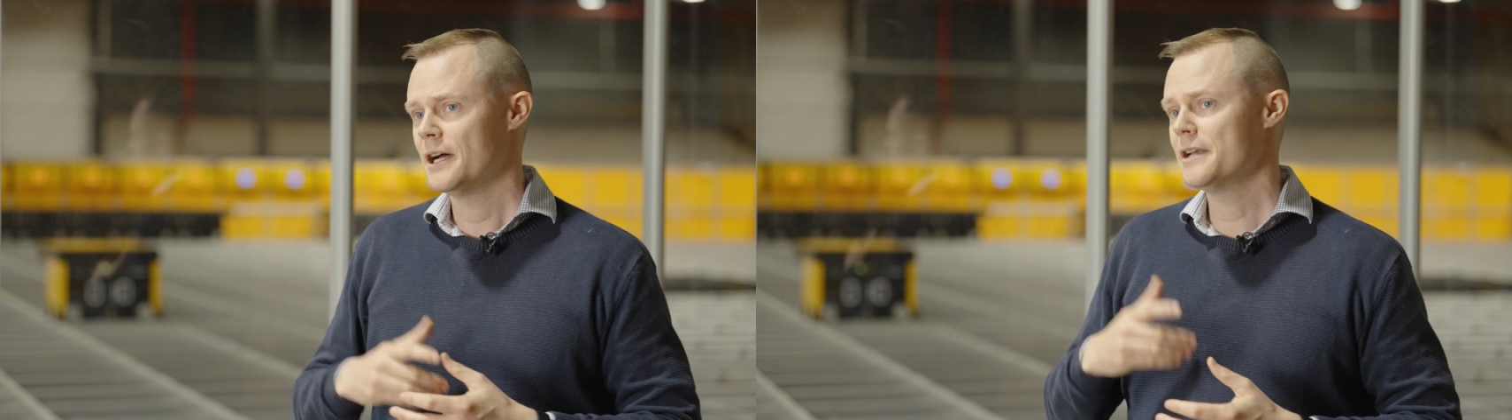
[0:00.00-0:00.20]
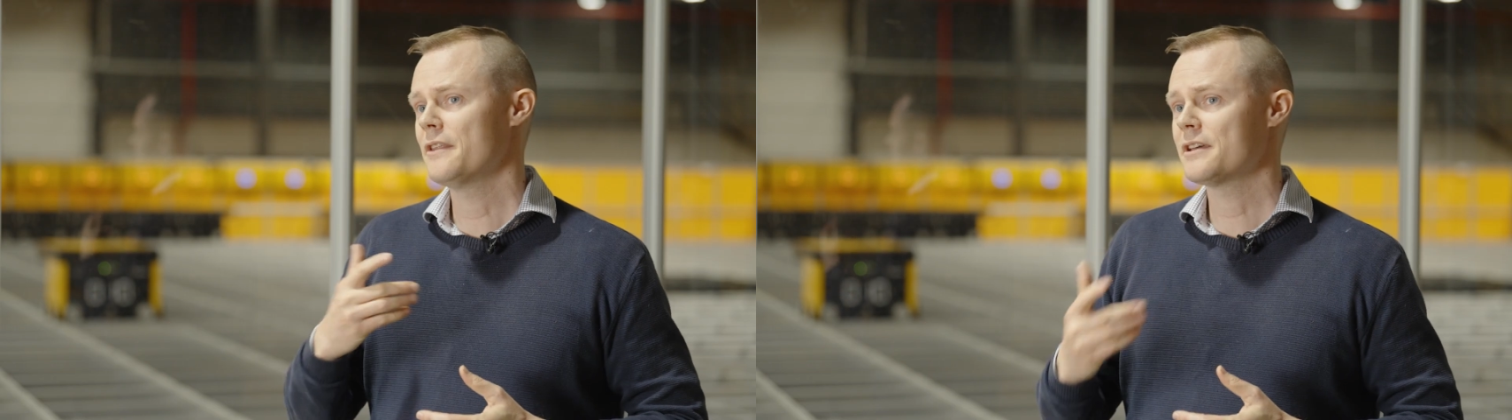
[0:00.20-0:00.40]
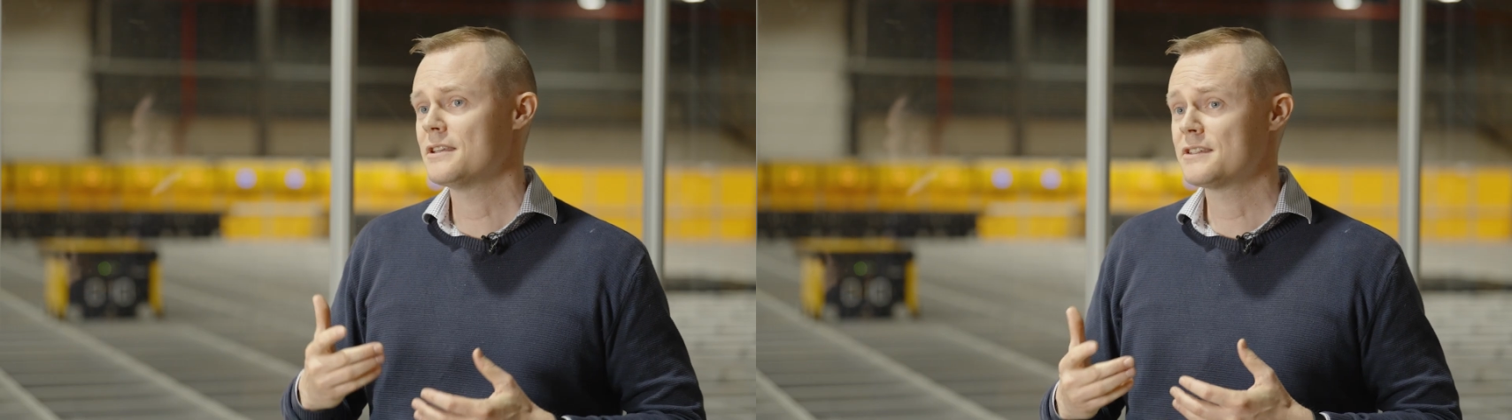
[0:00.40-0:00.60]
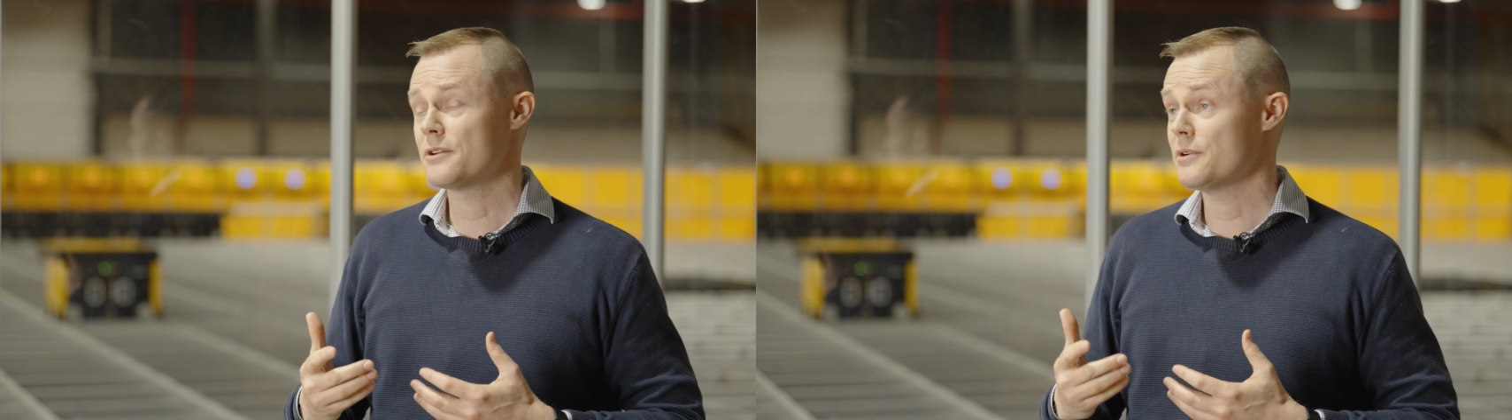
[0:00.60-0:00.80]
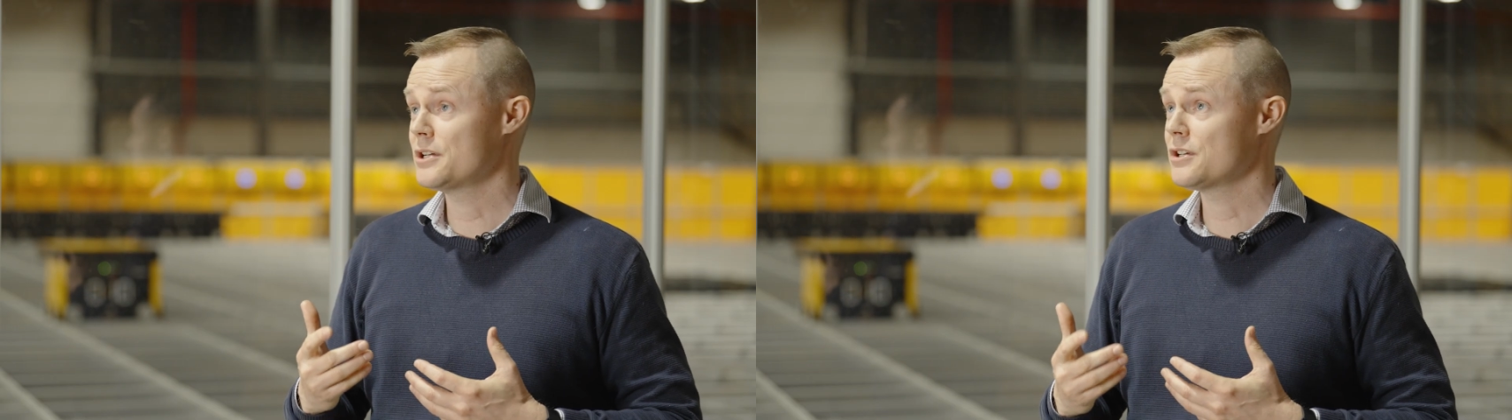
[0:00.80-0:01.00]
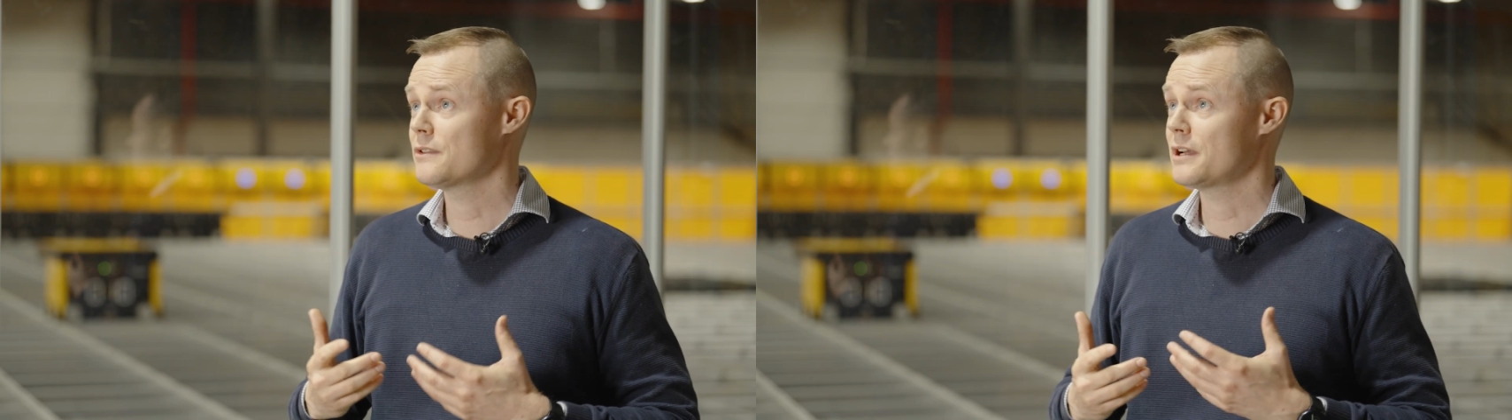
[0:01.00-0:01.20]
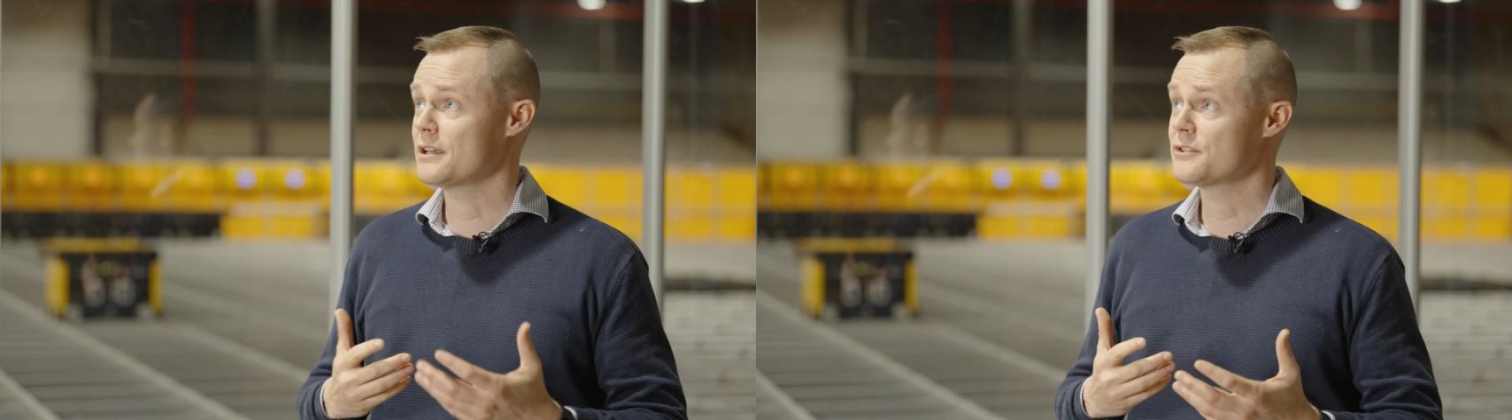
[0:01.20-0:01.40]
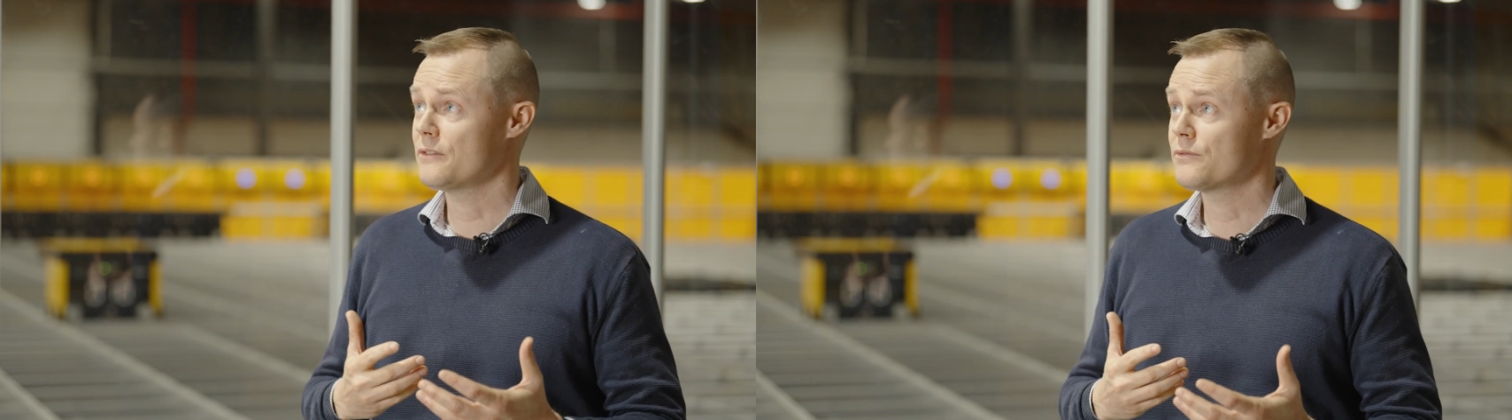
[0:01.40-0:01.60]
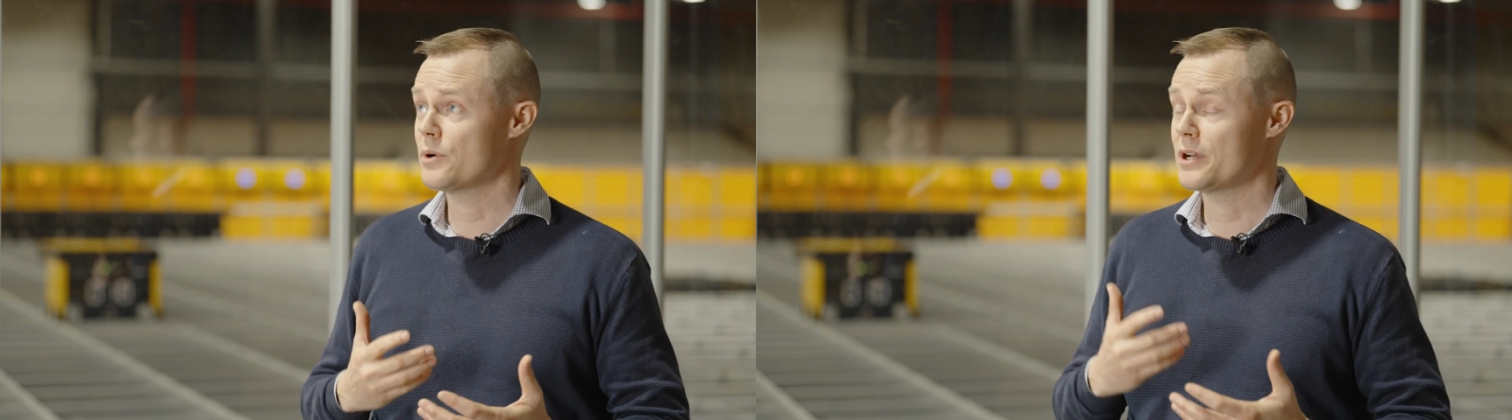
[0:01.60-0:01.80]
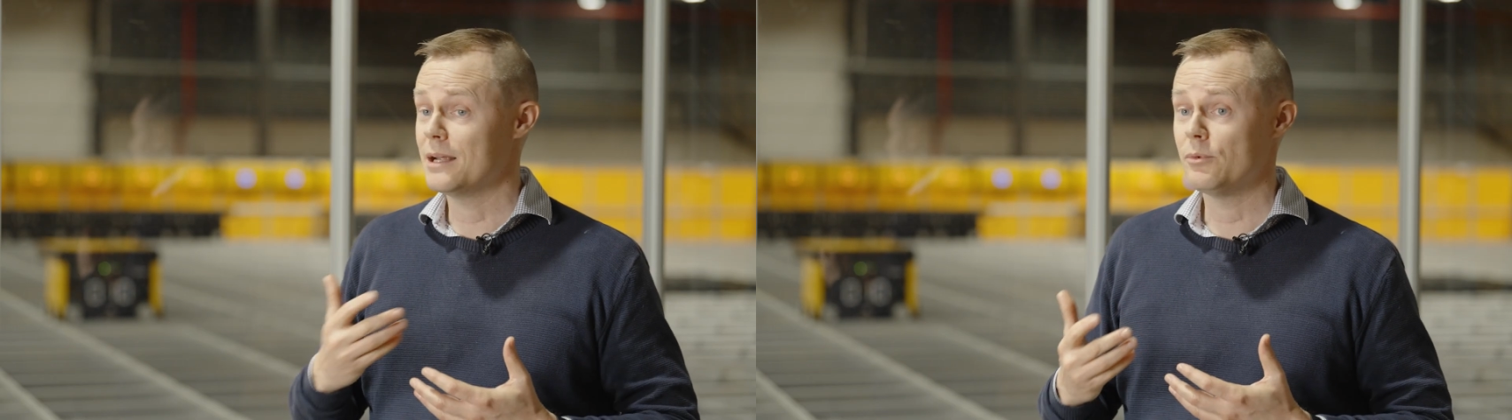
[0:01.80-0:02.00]
Another consideration that our
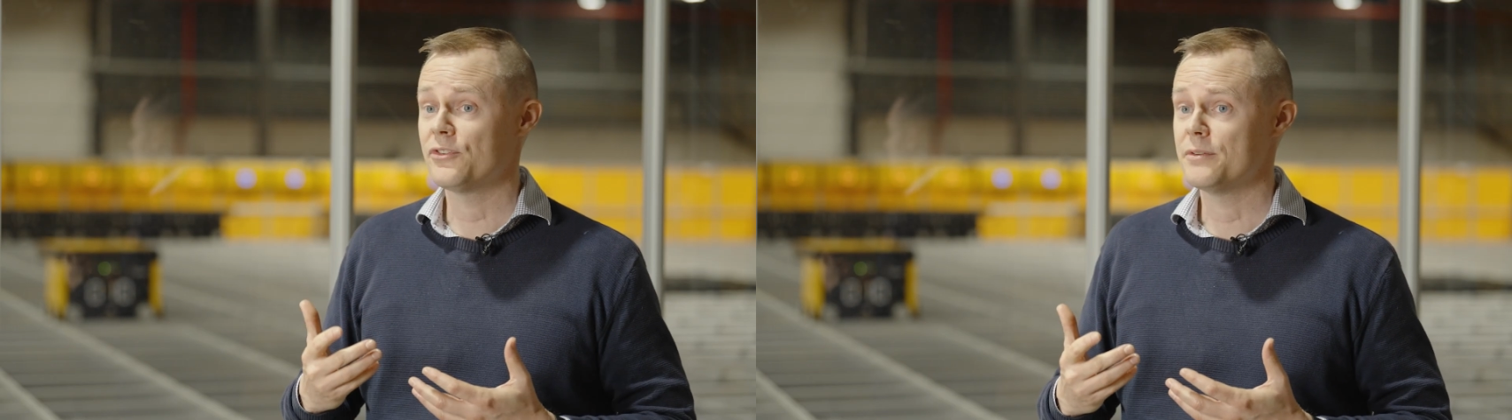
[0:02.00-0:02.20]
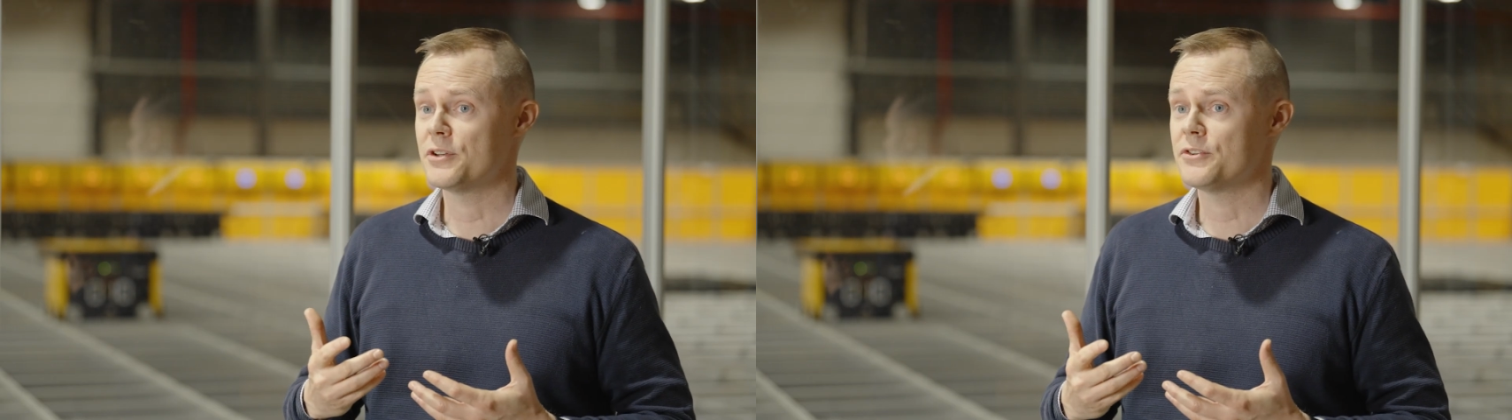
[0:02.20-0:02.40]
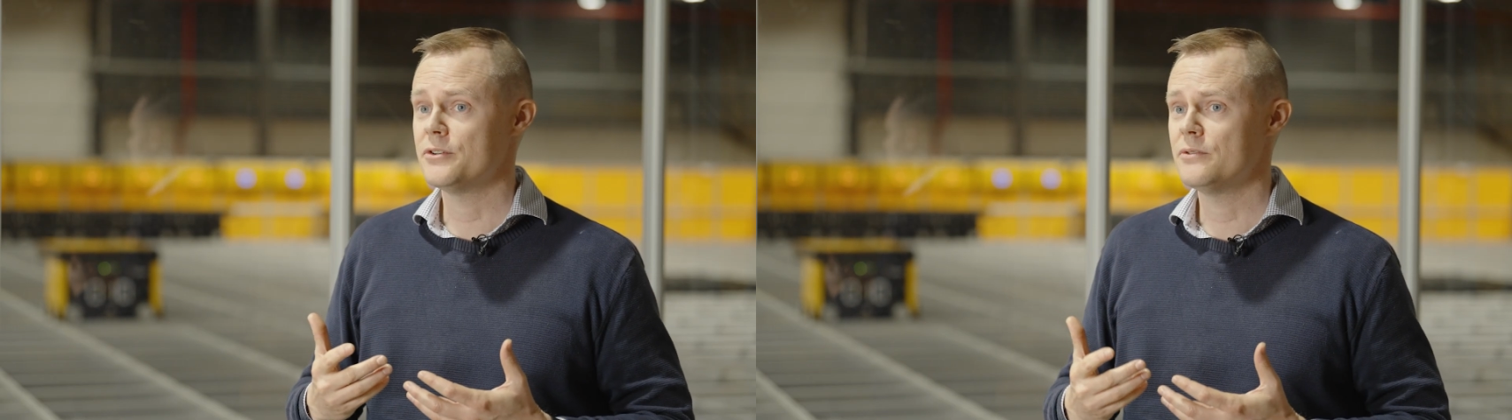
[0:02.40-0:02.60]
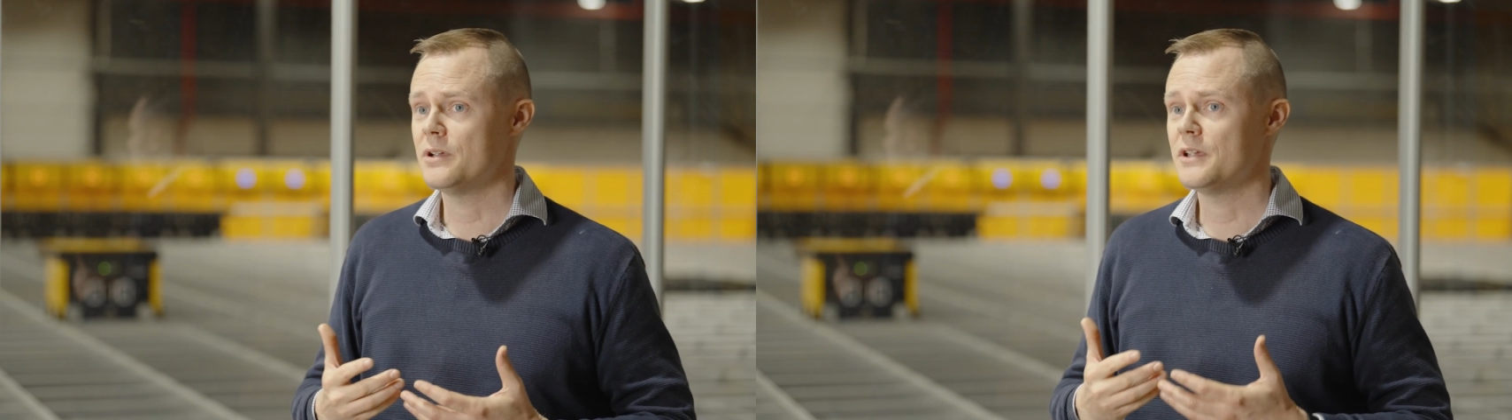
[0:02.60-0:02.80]
software enables them to do